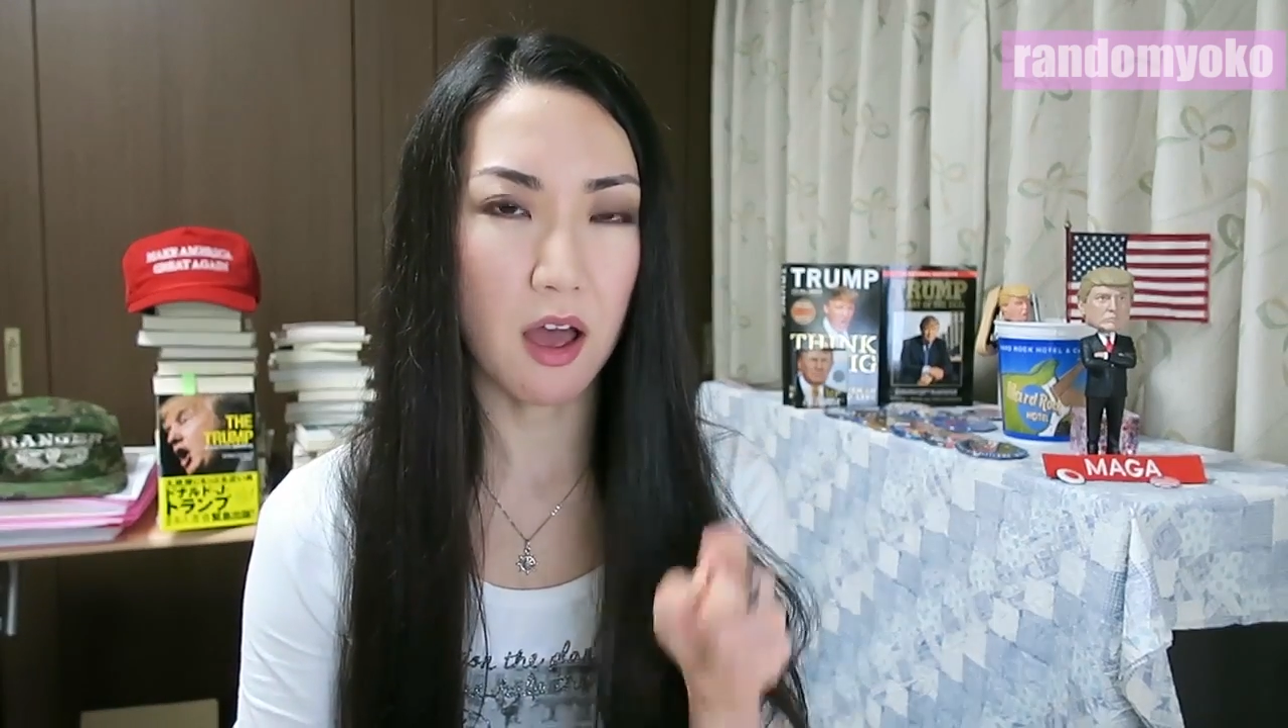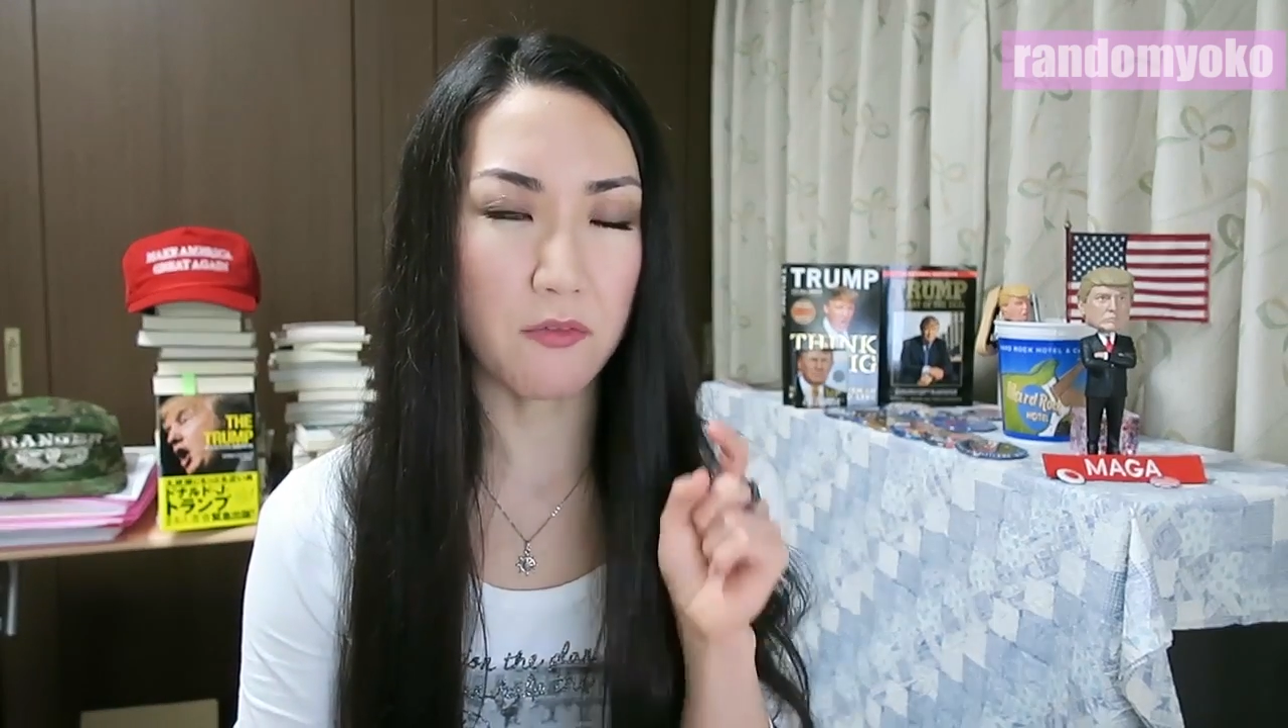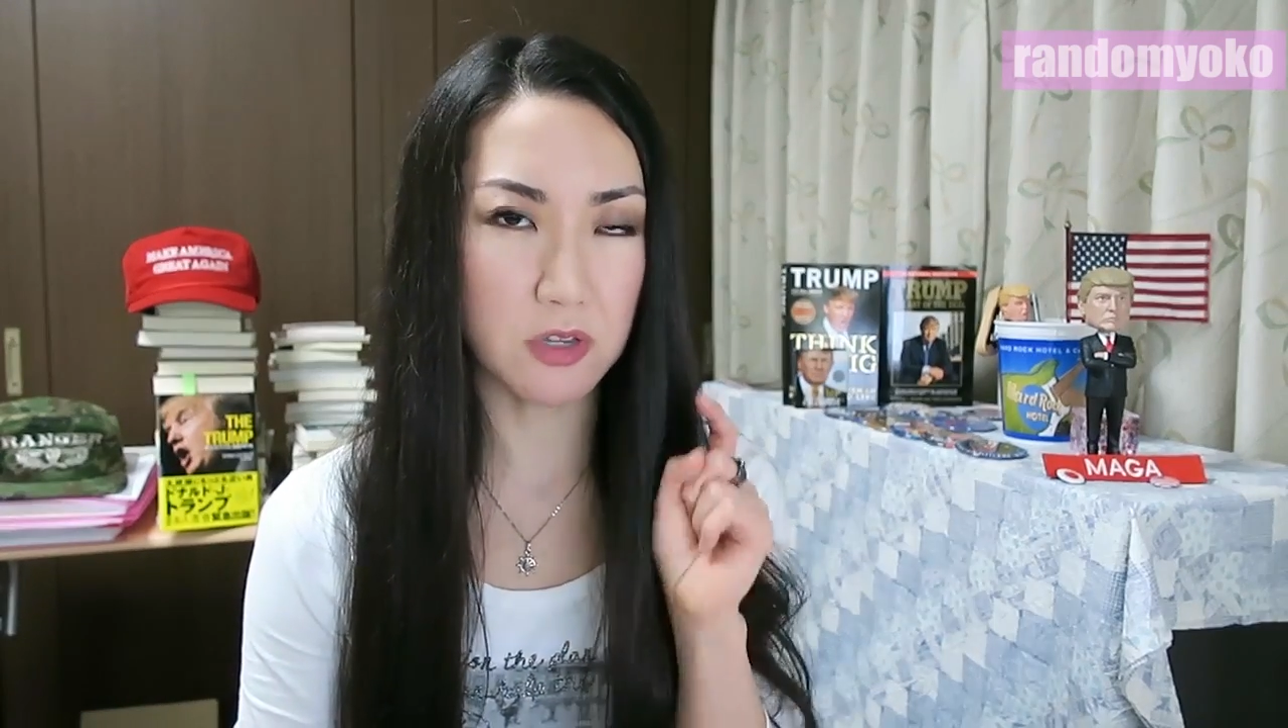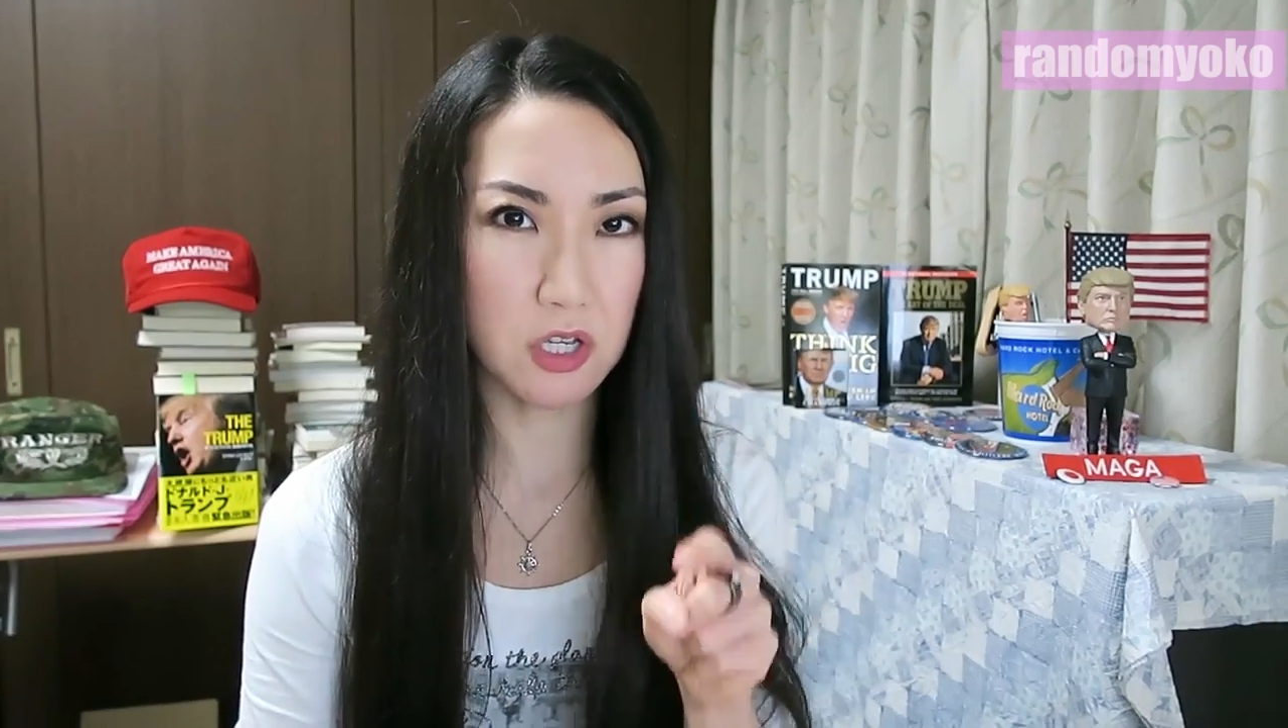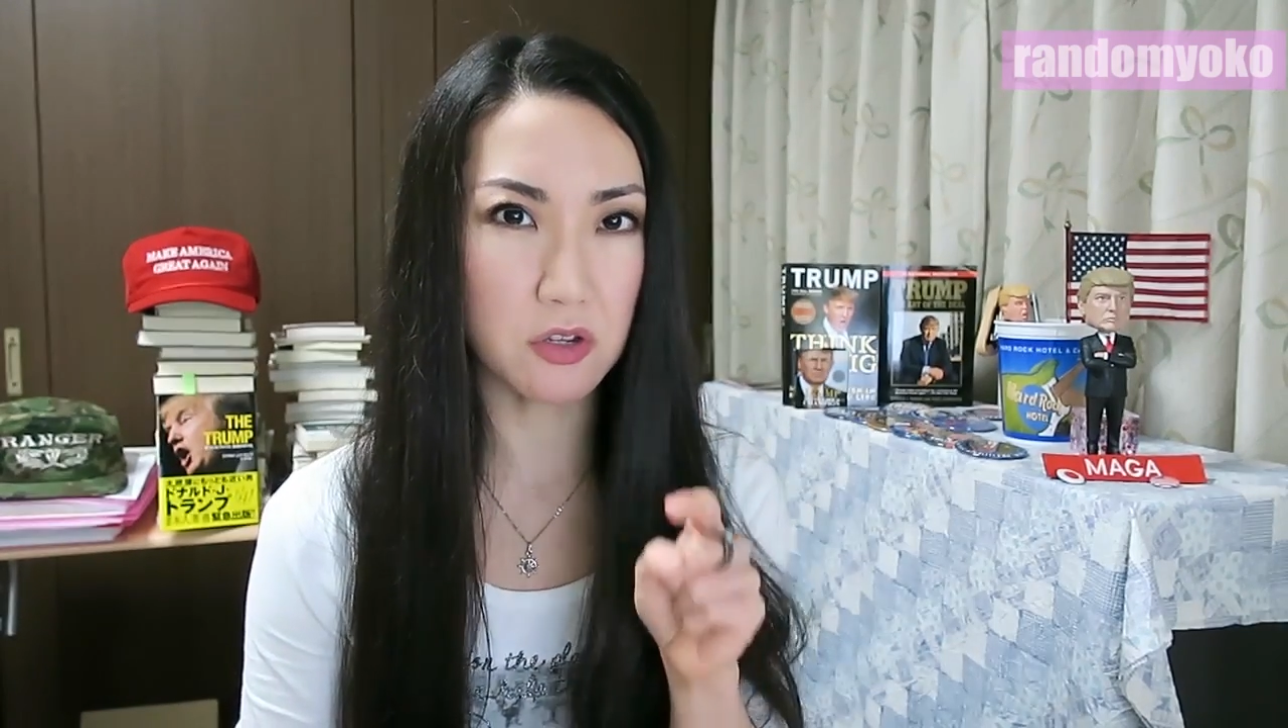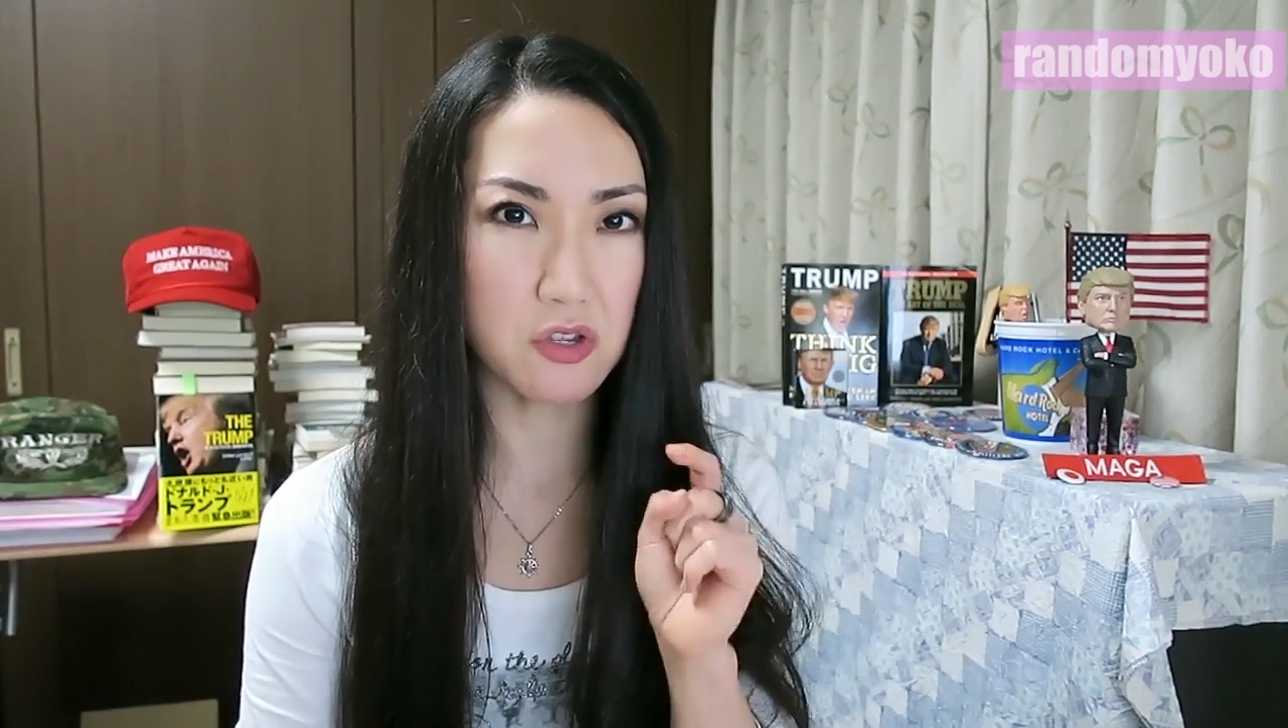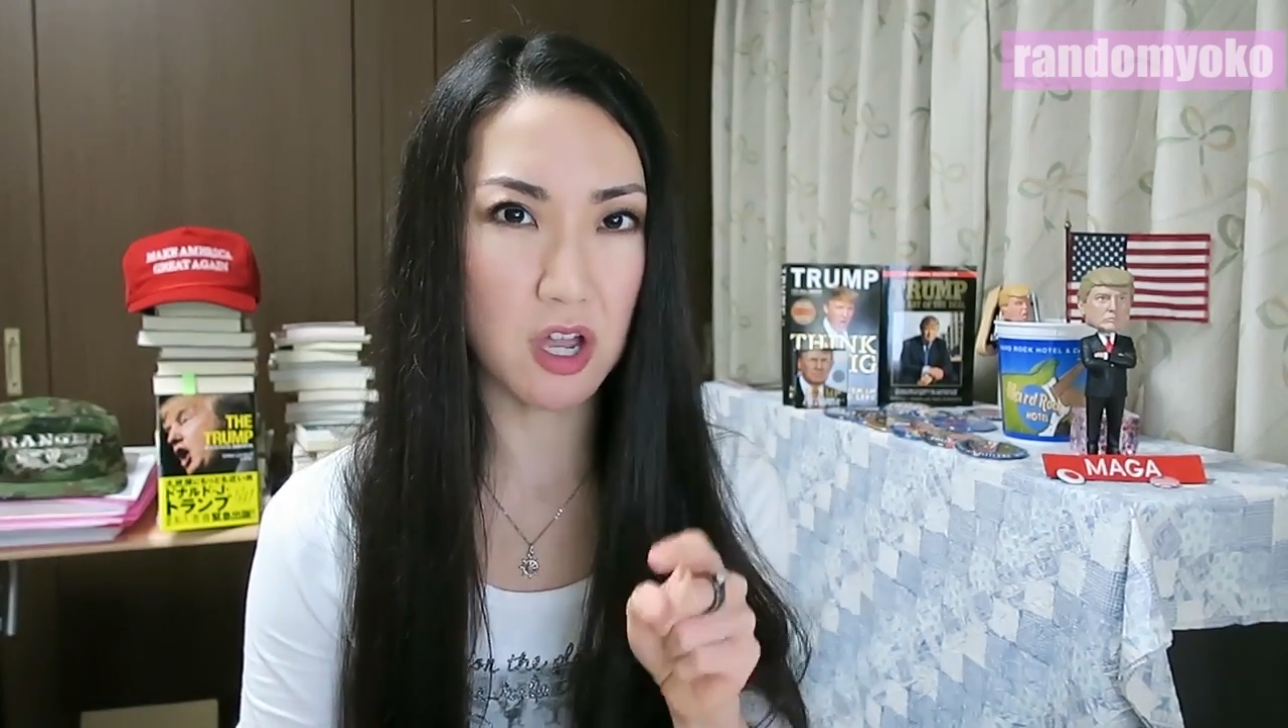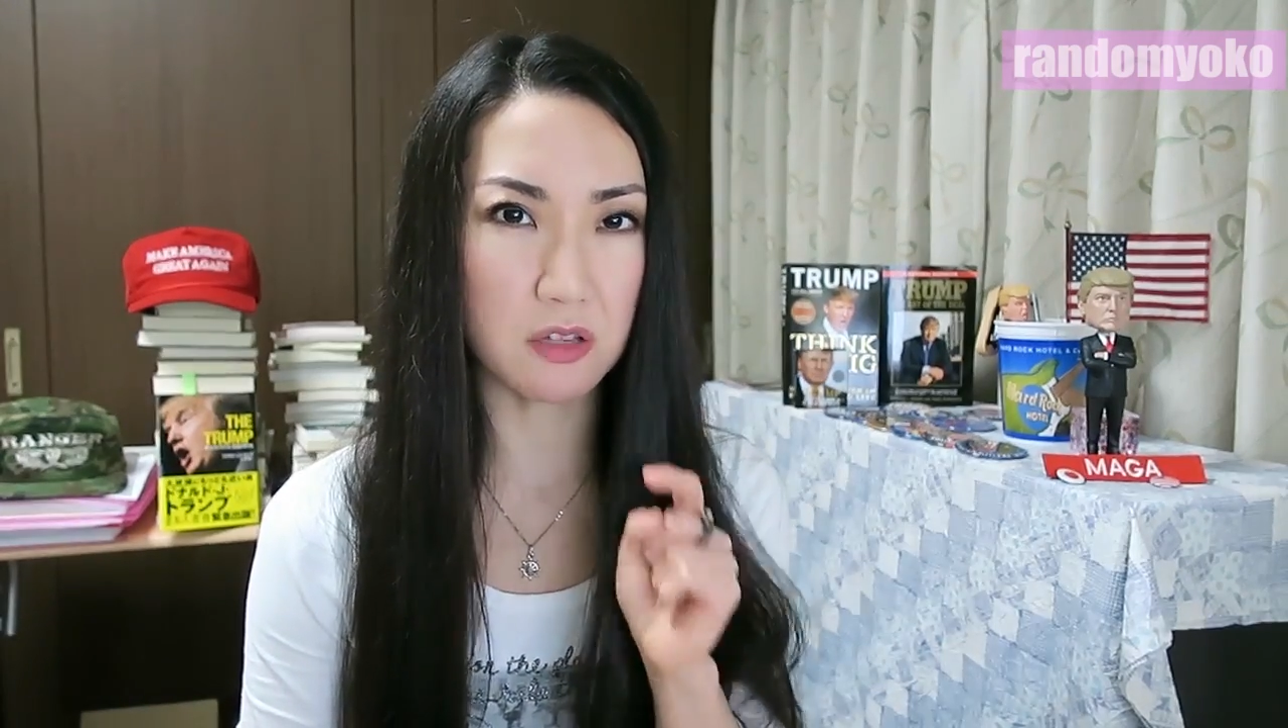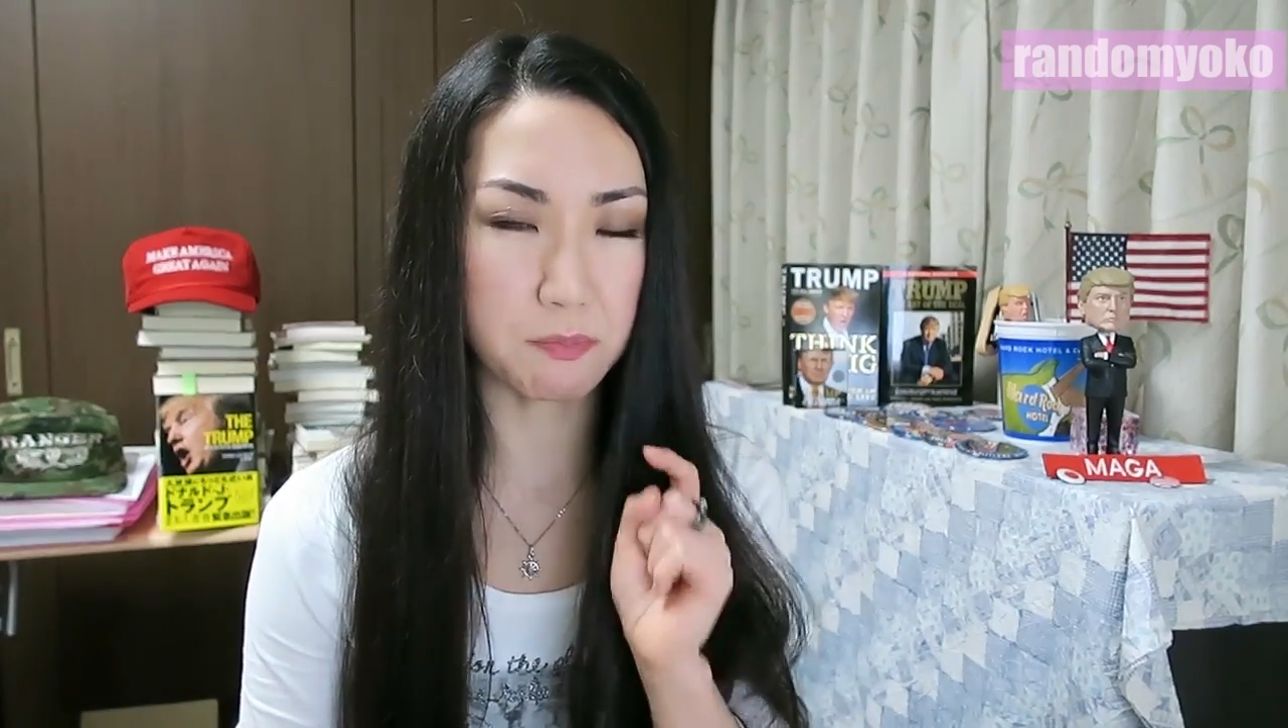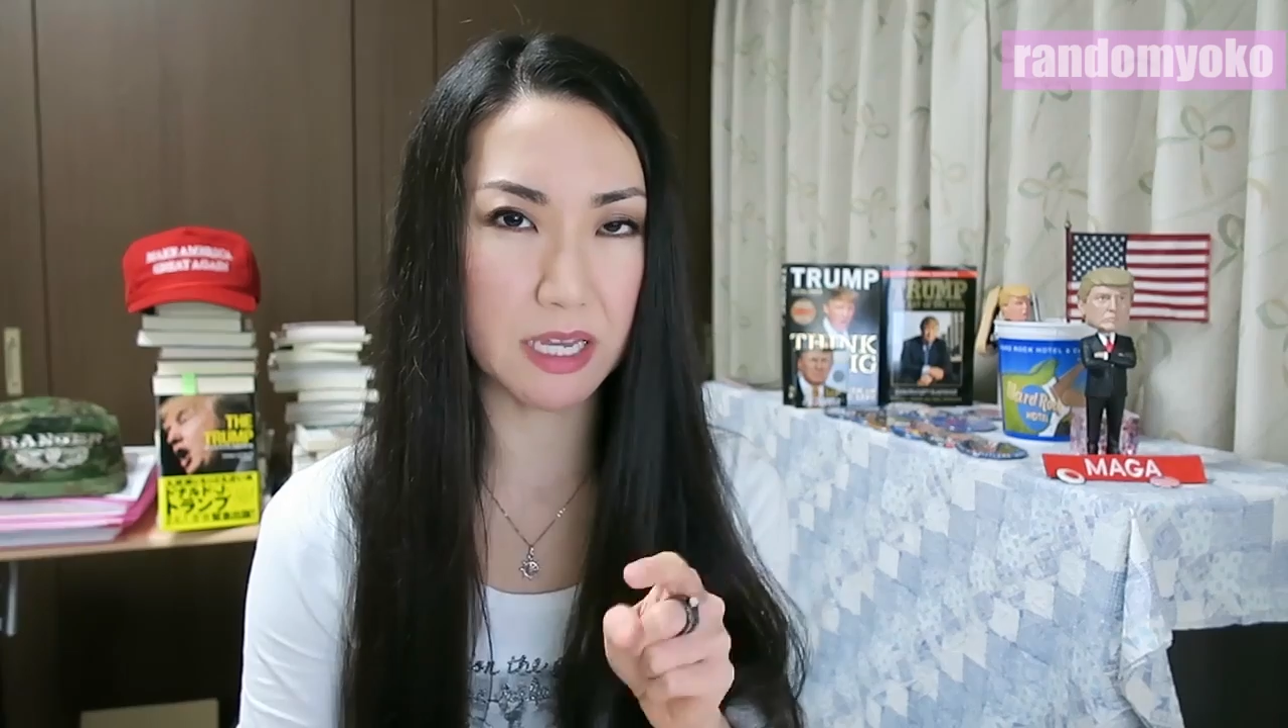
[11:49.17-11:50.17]
of you
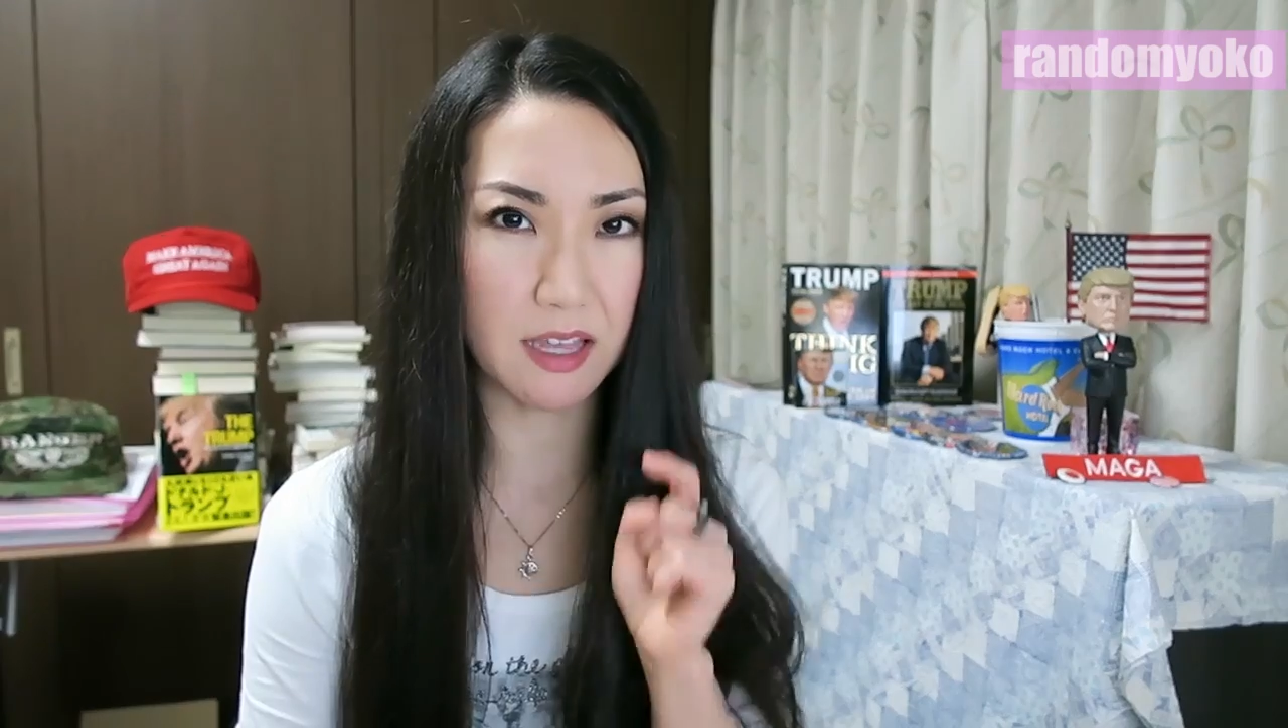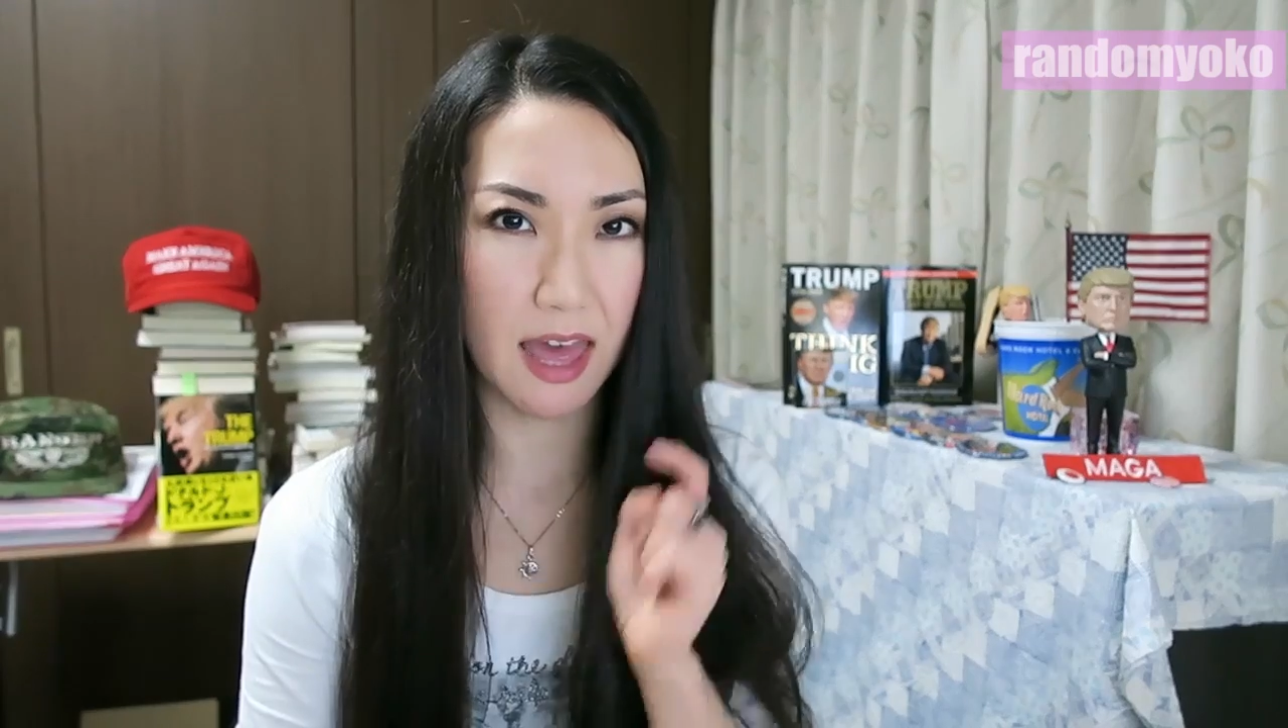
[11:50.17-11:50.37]
not being